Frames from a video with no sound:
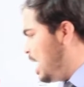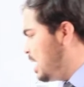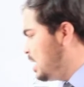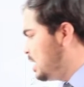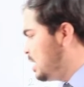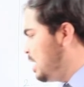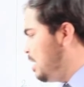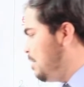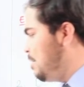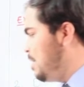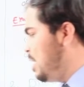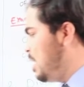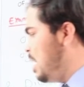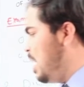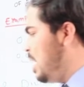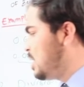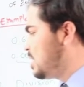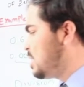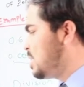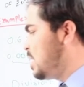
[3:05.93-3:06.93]
and giving
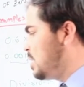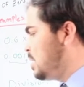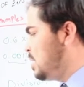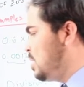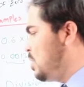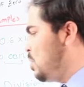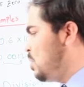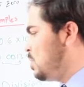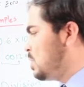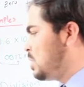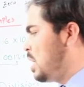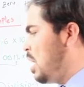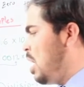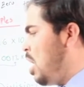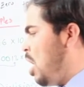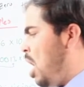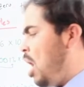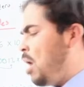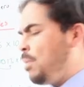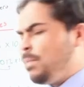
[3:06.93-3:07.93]
extra zeros.
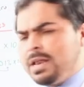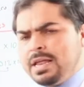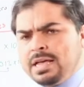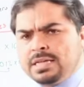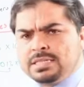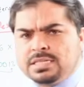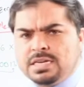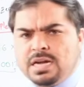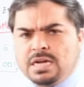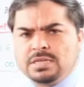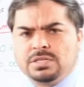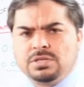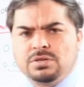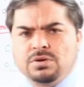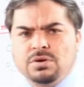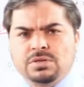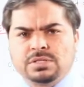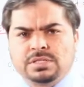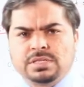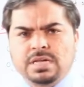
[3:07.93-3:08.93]
How many extra
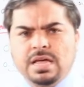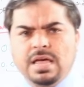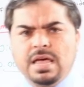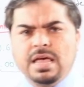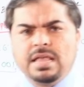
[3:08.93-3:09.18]
zeros?